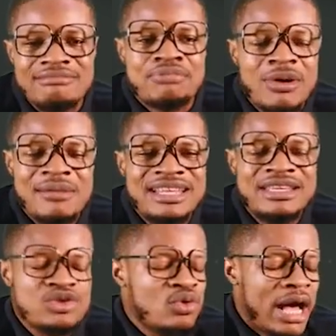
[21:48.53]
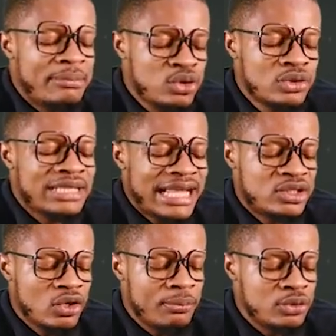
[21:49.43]
Probably you use
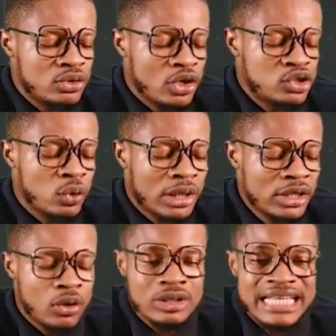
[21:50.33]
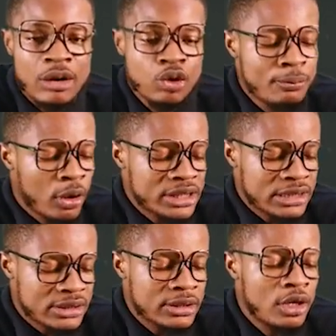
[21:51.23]
Nightsub just to click on download
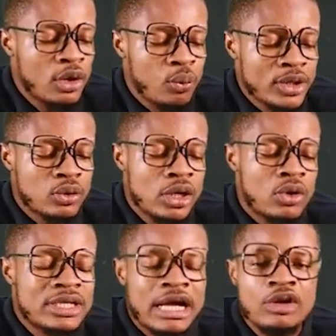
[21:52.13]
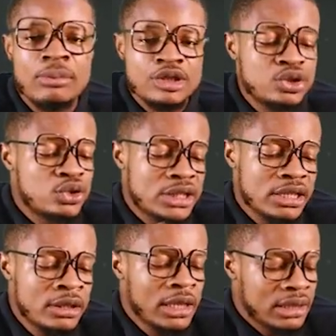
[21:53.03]
buttons. When you click on download button, you
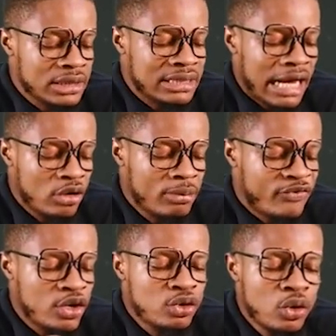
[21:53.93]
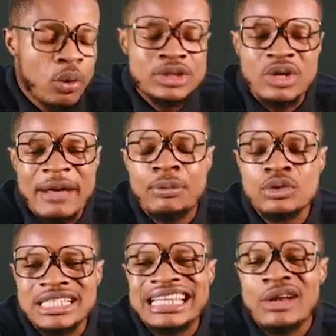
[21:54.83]
see the download. Before you know what will
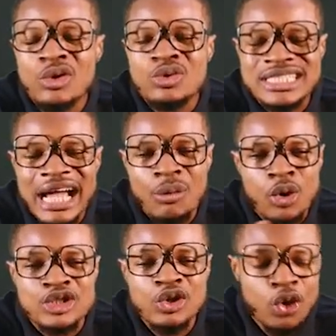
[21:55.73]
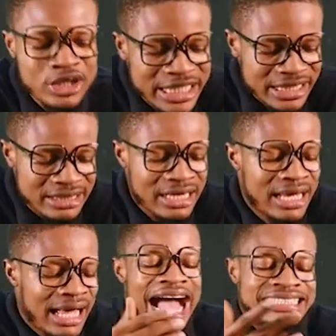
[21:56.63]
happen, the download will start loading.
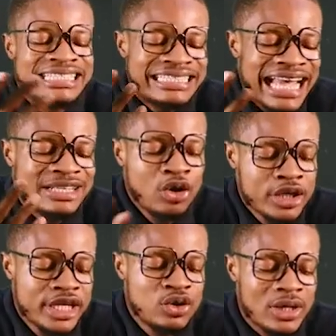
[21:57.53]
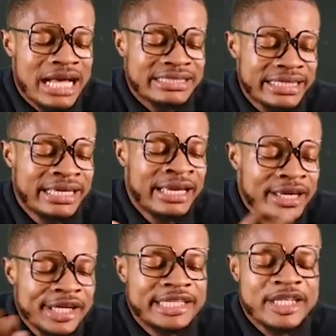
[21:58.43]
As it starts loading, you can see
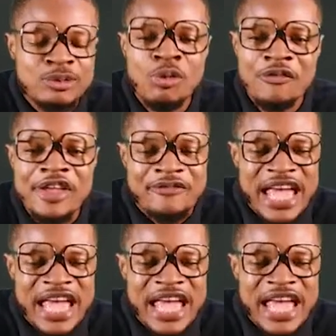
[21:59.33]
it is moving.